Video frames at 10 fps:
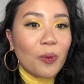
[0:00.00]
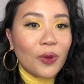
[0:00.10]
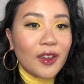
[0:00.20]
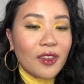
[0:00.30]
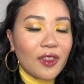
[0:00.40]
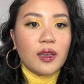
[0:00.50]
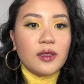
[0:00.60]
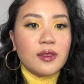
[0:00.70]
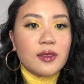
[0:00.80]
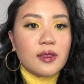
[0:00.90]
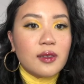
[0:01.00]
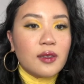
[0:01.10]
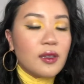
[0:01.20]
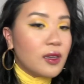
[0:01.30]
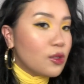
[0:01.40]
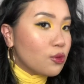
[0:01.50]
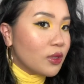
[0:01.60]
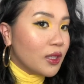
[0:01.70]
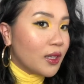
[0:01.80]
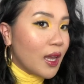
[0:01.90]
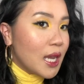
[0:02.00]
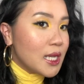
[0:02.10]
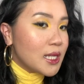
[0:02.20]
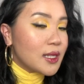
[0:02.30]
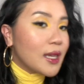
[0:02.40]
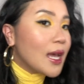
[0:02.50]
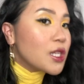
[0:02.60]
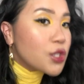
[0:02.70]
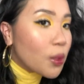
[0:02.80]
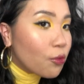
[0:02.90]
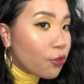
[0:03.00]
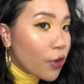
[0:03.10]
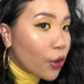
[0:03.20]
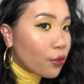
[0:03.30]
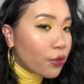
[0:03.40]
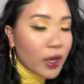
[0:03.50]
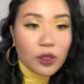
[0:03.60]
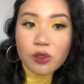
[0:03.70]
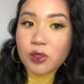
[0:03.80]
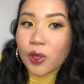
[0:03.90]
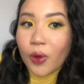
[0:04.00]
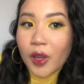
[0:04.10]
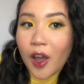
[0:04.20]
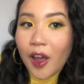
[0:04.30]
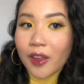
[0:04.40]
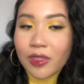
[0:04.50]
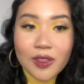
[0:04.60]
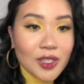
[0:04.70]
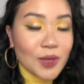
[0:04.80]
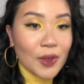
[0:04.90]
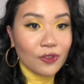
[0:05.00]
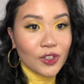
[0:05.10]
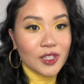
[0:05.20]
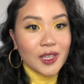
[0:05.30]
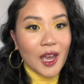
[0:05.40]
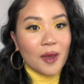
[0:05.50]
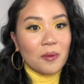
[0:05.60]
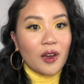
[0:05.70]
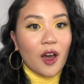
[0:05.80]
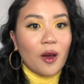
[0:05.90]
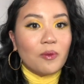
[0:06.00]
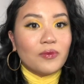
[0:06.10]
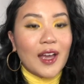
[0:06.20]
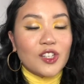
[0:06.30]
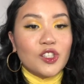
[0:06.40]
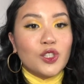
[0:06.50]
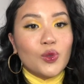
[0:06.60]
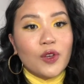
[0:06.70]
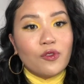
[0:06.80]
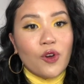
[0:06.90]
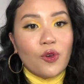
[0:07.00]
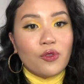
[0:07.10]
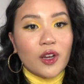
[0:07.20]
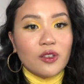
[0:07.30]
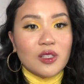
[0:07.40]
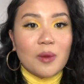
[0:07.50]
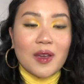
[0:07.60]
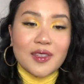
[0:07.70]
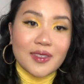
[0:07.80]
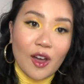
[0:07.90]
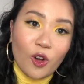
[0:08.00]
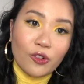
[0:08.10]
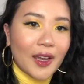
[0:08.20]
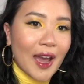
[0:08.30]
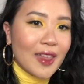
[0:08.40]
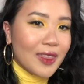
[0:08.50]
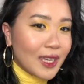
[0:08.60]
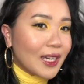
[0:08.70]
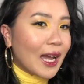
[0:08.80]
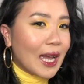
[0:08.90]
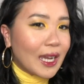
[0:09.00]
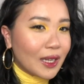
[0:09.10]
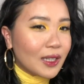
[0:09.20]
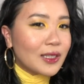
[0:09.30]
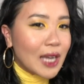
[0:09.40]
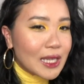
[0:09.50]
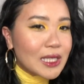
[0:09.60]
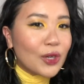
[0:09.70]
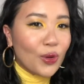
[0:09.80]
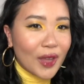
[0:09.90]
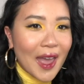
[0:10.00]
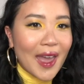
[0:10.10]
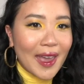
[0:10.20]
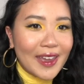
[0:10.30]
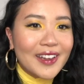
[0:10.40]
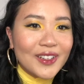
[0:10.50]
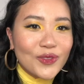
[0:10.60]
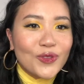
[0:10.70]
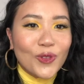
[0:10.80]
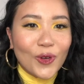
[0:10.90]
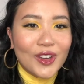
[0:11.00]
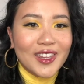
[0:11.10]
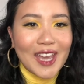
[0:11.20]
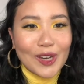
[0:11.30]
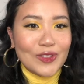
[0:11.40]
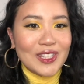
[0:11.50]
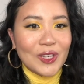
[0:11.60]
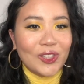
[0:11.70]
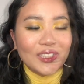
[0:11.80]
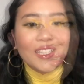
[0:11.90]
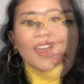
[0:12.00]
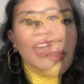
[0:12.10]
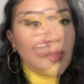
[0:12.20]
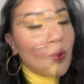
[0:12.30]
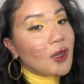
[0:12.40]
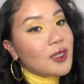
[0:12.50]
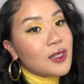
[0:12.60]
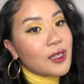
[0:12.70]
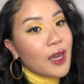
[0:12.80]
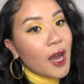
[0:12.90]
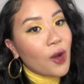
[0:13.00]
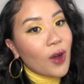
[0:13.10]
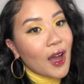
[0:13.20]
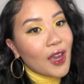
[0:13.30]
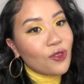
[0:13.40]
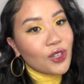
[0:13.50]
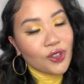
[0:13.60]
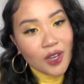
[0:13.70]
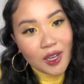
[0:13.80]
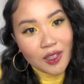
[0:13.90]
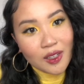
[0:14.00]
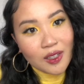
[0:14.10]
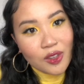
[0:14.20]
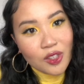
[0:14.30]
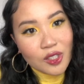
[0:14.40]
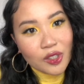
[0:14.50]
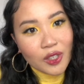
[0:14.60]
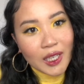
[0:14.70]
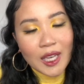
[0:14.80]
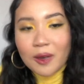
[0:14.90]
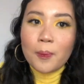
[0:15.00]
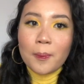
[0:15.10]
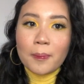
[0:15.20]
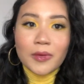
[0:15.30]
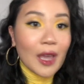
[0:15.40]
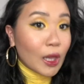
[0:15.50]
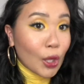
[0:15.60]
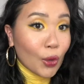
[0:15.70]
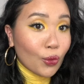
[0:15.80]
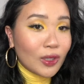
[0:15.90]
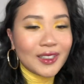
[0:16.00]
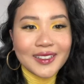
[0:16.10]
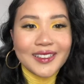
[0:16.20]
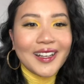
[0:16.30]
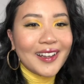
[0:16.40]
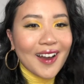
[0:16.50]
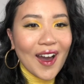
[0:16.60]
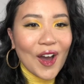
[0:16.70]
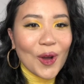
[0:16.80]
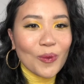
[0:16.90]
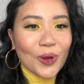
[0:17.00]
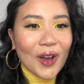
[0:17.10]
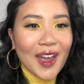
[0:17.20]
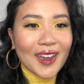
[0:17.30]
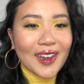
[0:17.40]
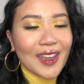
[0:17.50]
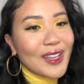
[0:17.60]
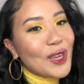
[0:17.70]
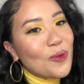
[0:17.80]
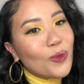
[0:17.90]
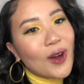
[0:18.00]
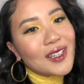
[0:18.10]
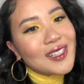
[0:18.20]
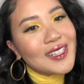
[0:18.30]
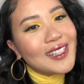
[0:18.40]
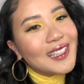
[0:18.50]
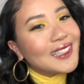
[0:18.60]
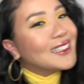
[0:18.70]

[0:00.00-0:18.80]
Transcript: with, and it's really nice. It has some faux freckles going on. This is my first time actually doing faux freckles on myself. I think I did okay for the end result. If you want to see how I recreated this look in yellow, go ahead and keep watching.